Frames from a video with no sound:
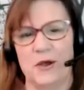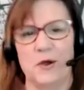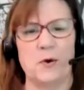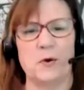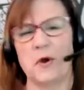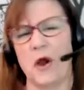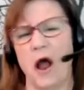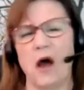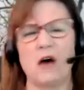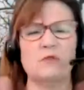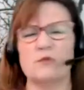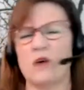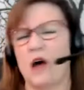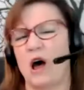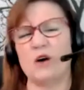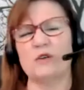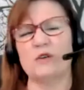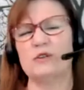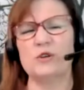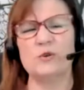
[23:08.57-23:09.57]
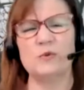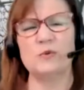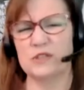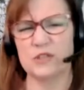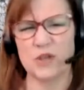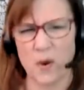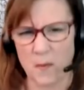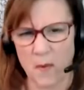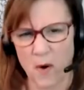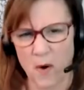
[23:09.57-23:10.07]
Or I'll do it
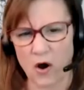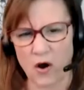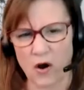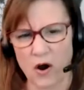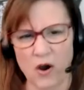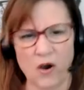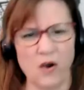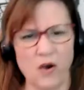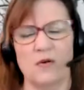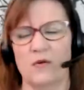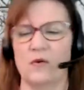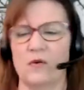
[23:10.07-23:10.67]
tomorrow,